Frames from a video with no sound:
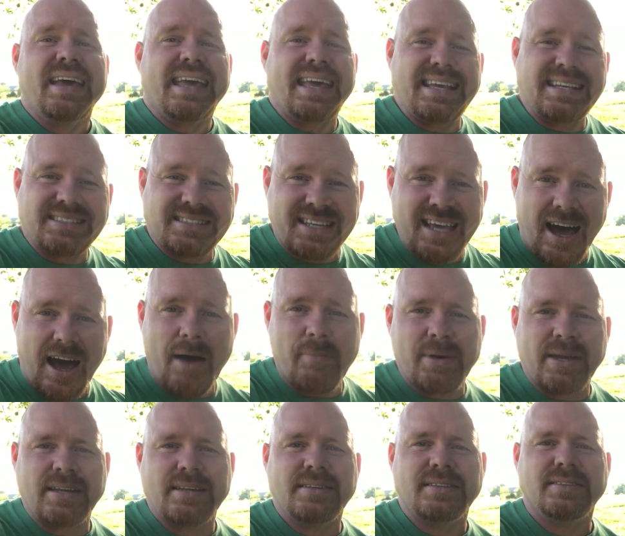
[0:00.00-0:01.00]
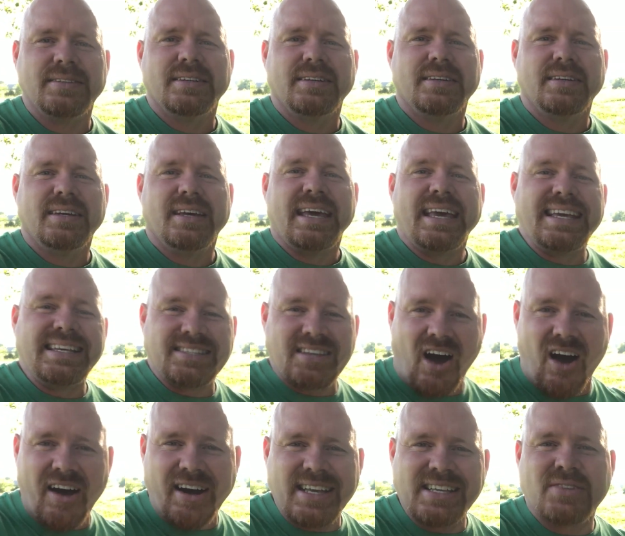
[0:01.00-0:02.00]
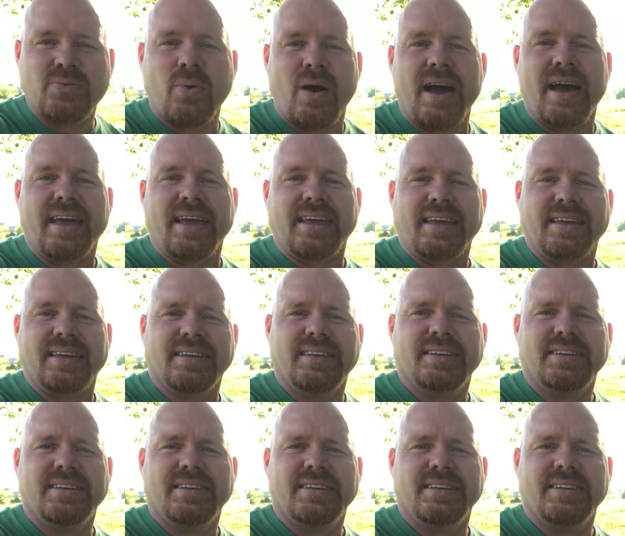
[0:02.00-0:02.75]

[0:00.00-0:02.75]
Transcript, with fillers: He's coming. He's on his way.